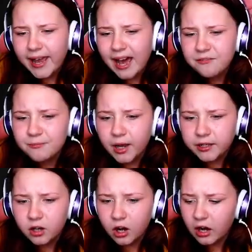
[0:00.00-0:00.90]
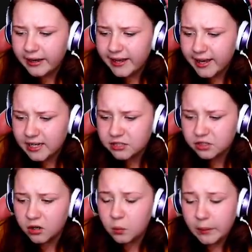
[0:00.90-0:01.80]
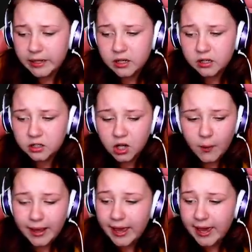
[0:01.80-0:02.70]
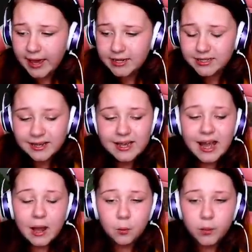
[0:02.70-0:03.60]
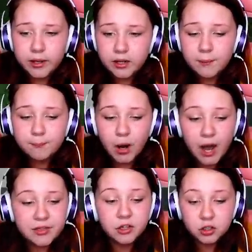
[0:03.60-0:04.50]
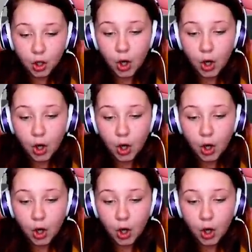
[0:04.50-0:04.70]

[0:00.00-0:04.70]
have my car here, so we're going to go ahead and we're going to buy the